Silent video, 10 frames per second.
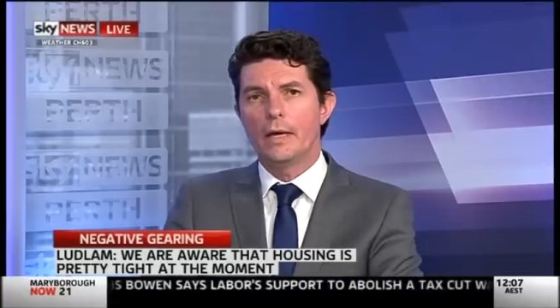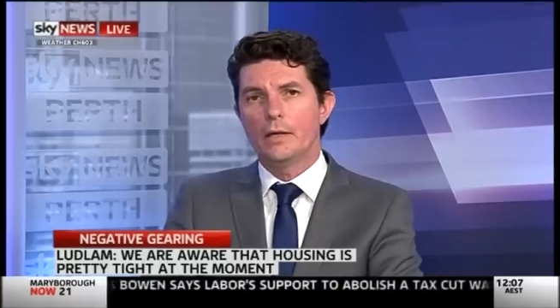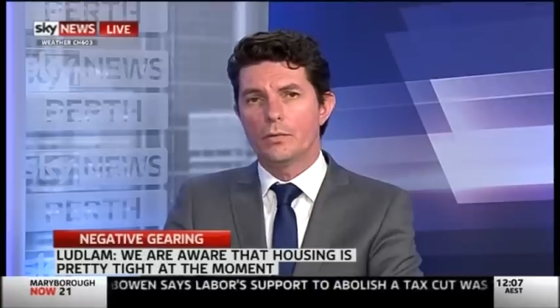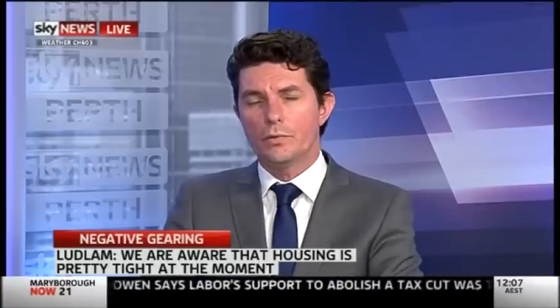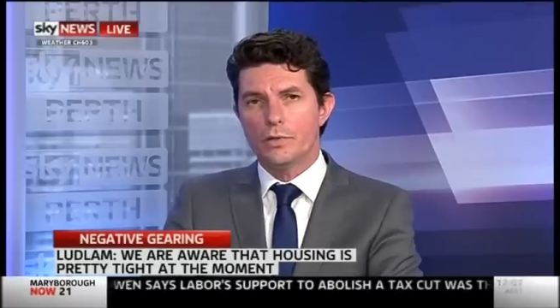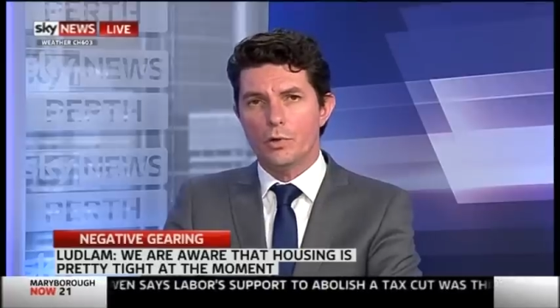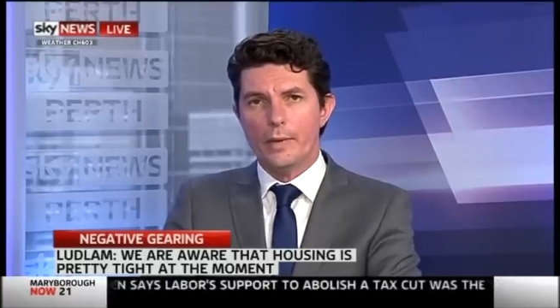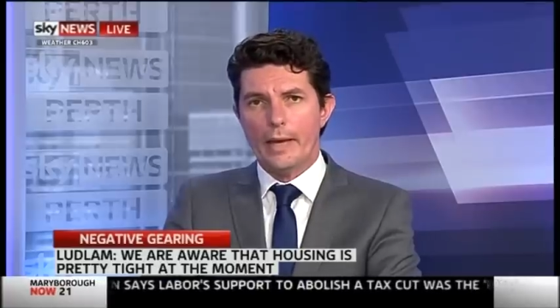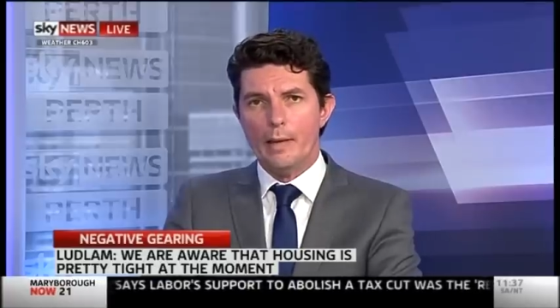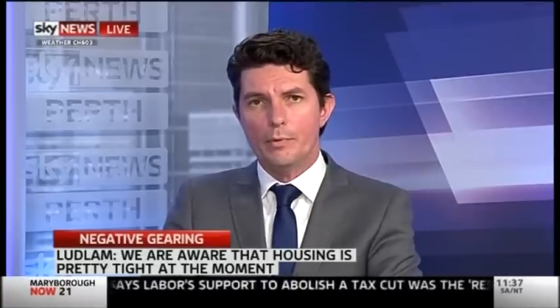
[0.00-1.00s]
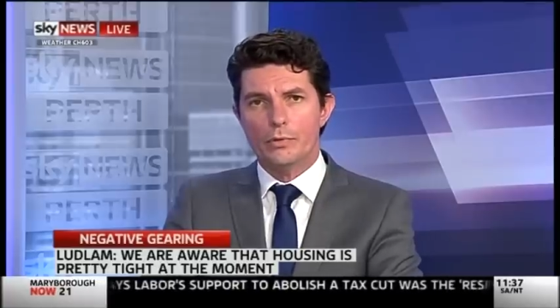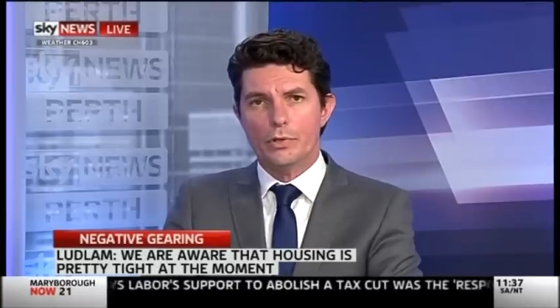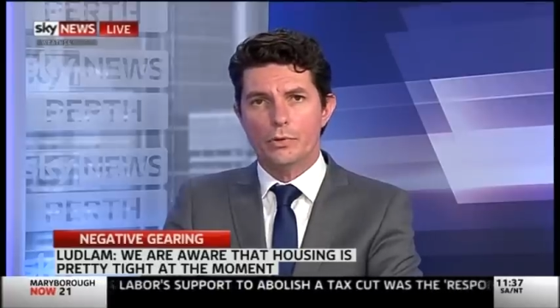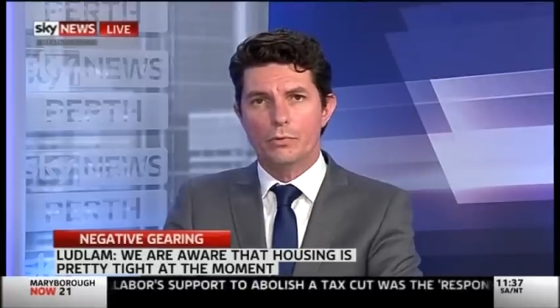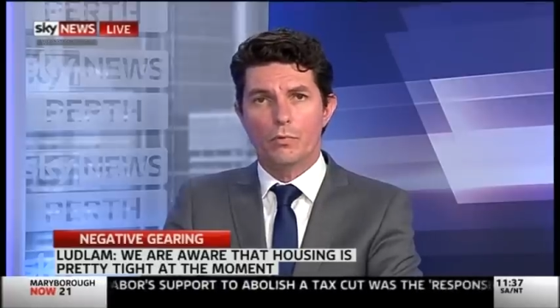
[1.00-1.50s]
You'll still be able
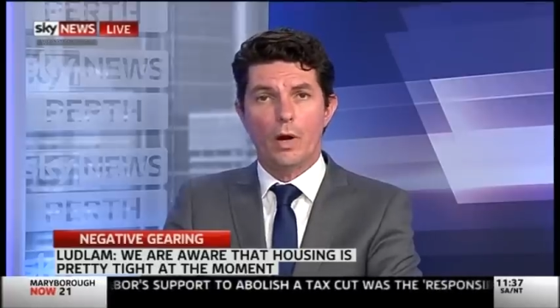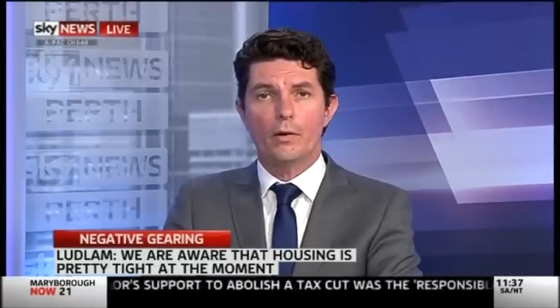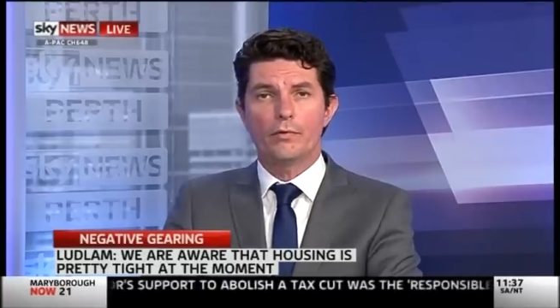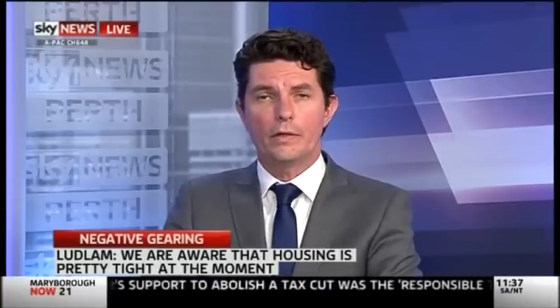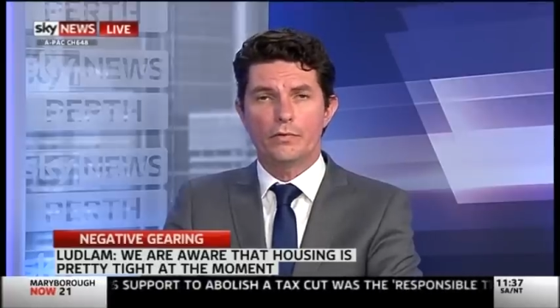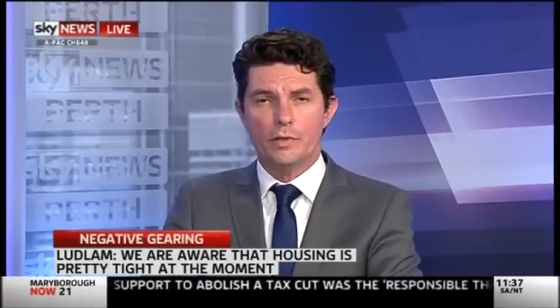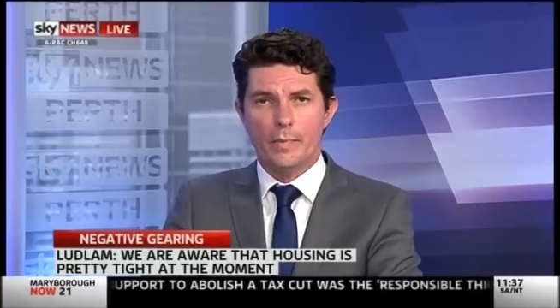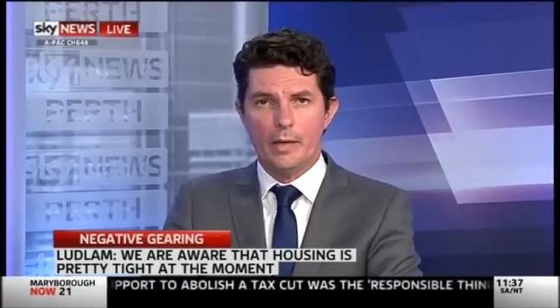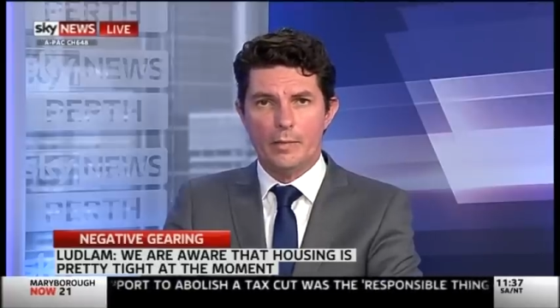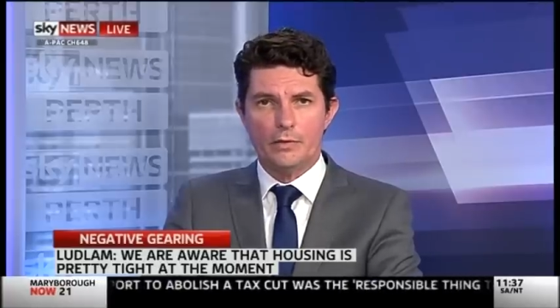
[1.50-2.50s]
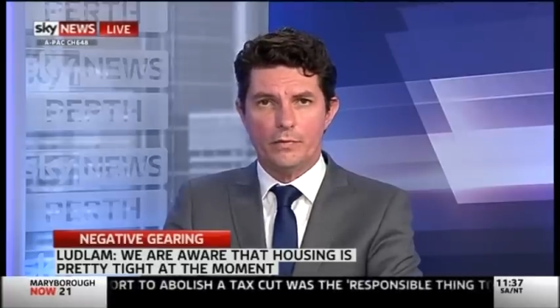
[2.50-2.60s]
to write off interest payments,